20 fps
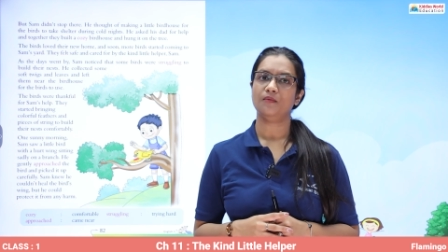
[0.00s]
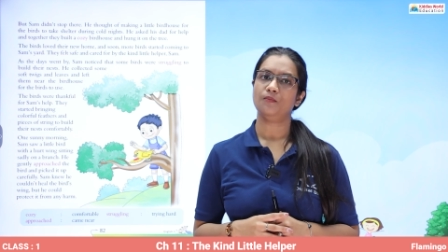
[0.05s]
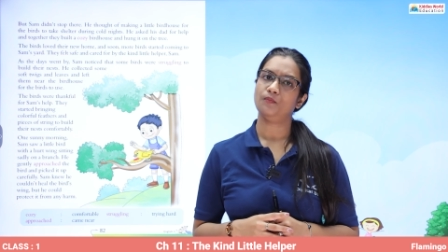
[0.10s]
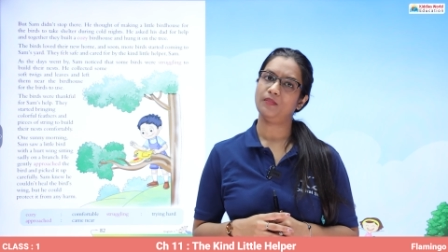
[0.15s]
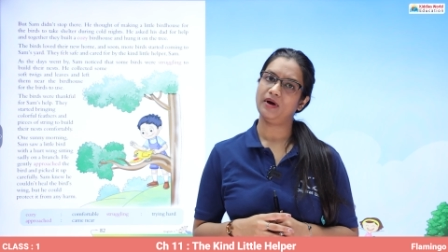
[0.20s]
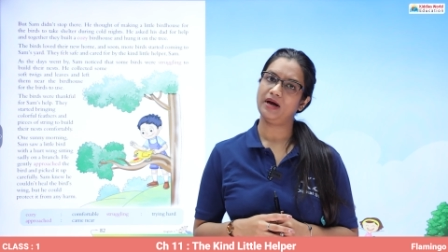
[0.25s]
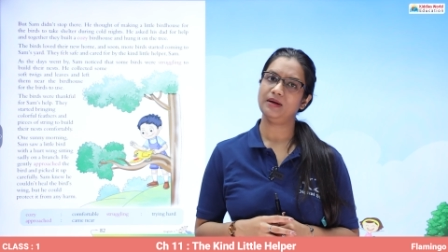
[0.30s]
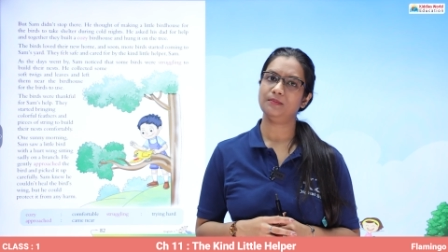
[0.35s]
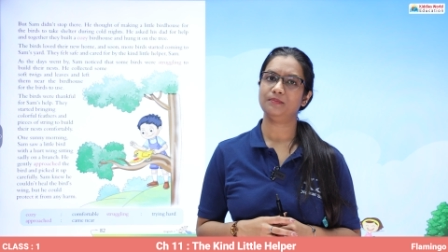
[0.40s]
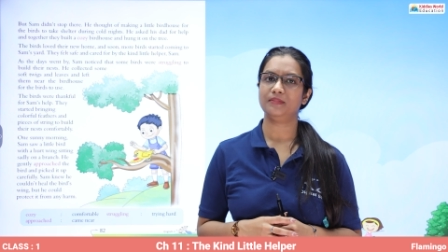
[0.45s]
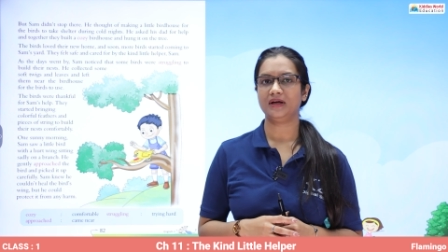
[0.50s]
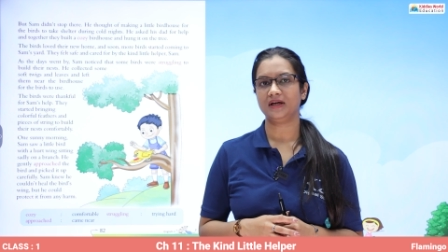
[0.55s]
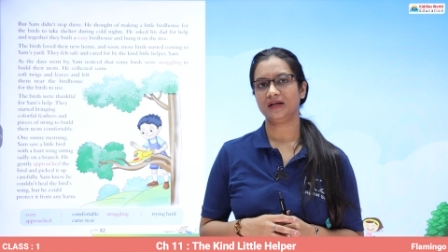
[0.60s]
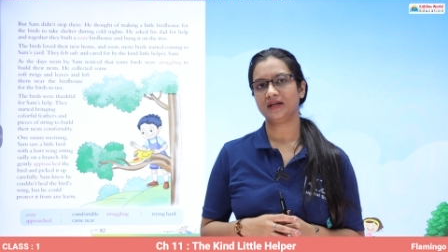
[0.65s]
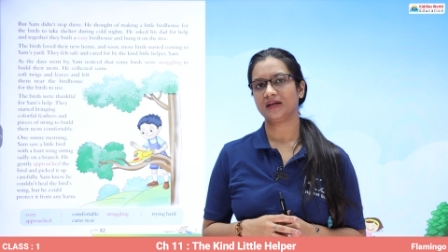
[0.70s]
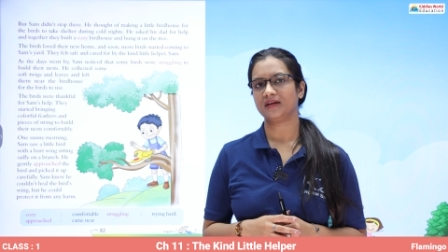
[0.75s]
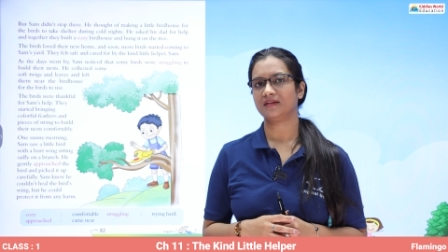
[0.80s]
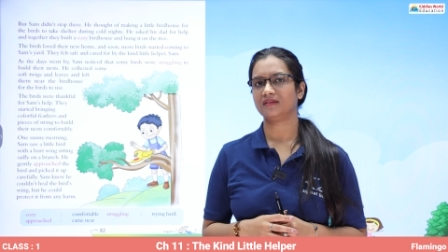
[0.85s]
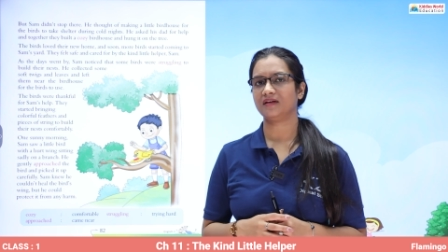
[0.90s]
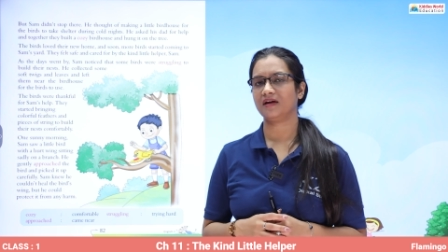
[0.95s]
by
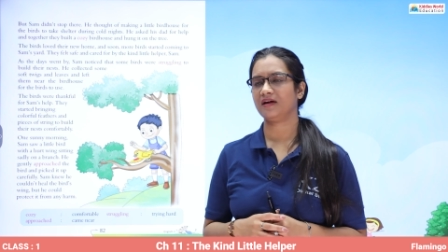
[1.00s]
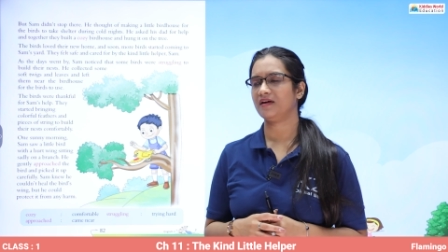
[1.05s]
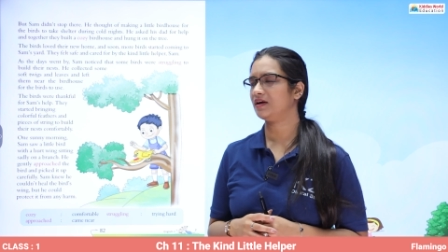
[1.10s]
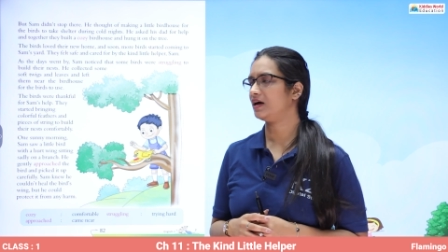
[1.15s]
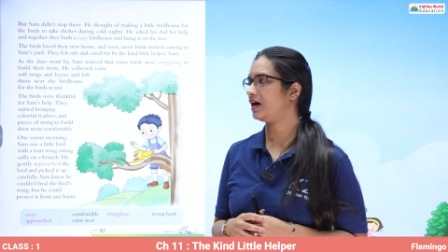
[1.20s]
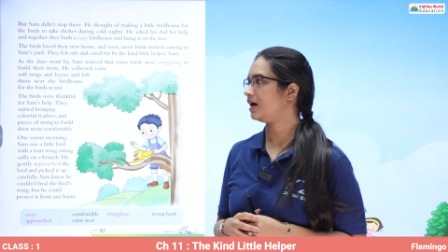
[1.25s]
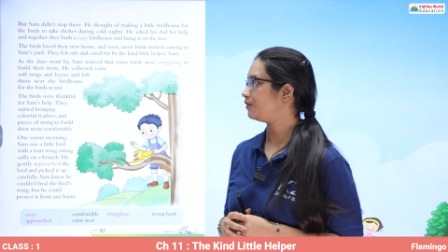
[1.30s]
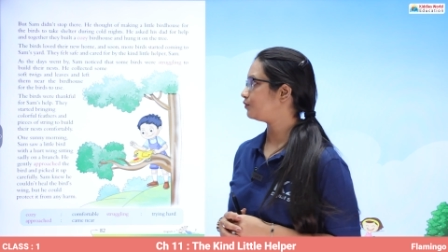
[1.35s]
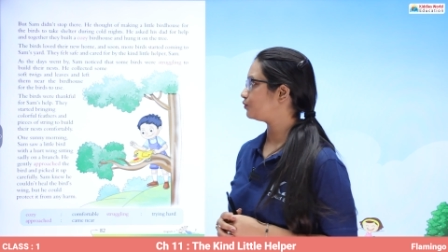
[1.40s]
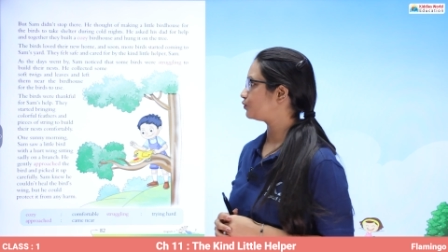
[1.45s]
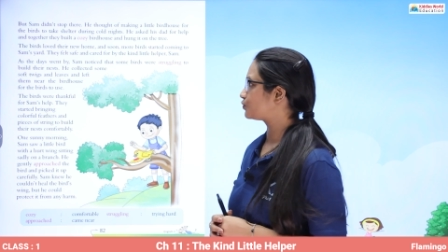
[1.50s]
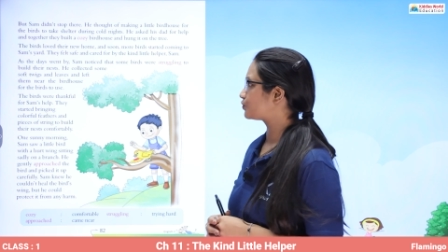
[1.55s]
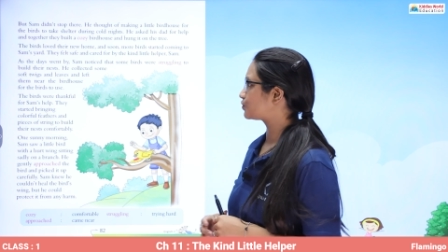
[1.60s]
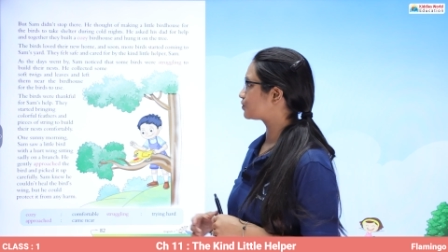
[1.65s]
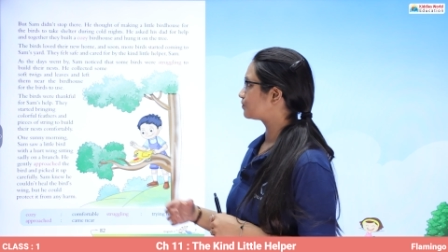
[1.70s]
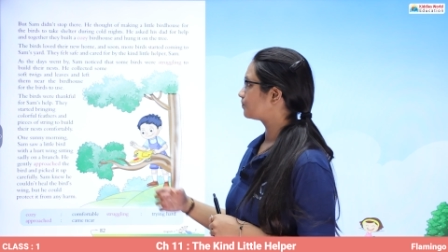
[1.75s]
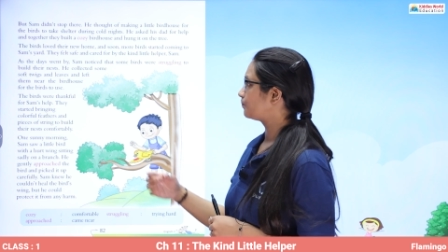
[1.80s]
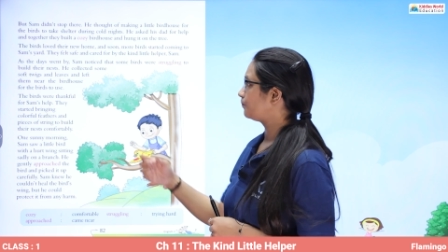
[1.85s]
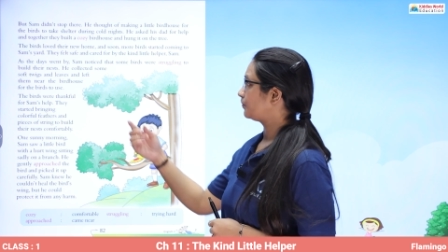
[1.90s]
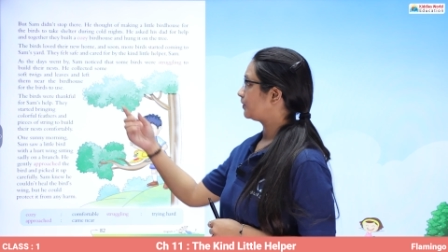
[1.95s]
building their
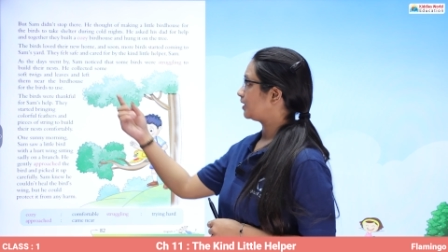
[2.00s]
house.